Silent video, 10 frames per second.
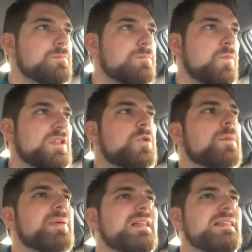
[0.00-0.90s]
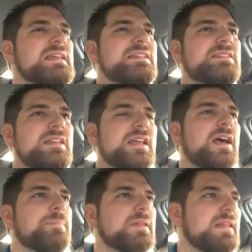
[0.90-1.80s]
When you are policing
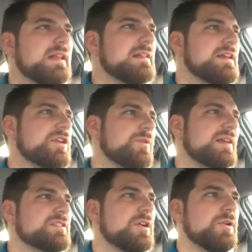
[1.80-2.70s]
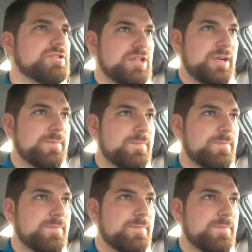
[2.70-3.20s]
a politically correct culture,